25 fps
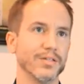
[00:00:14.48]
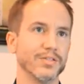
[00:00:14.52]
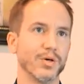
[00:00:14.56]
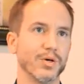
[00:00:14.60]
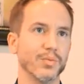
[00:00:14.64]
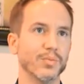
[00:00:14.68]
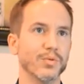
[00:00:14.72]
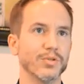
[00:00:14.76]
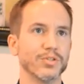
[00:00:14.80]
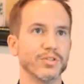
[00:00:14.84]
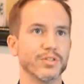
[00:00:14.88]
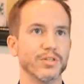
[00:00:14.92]
it's
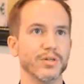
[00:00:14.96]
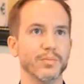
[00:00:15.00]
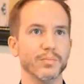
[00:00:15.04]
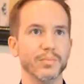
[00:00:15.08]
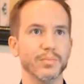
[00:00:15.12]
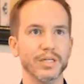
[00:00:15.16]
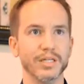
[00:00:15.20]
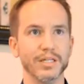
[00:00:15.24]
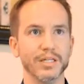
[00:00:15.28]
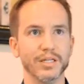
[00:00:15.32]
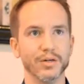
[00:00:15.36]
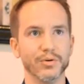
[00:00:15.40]
almost an
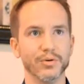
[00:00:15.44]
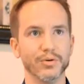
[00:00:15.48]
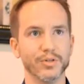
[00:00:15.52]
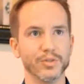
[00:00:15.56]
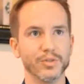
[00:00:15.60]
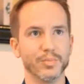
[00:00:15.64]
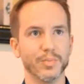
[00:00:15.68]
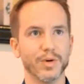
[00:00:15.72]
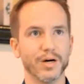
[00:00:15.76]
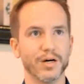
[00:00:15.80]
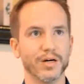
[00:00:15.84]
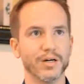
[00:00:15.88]
immediate
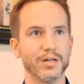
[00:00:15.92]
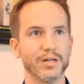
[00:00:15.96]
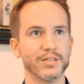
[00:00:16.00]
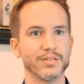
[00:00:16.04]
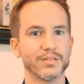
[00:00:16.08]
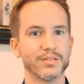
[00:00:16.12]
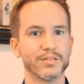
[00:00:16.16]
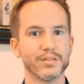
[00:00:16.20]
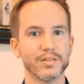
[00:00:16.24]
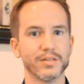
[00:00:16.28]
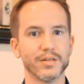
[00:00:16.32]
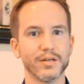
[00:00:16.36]

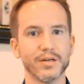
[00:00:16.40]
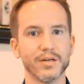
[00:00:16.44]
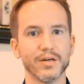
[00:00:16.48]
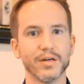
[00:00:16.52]
response.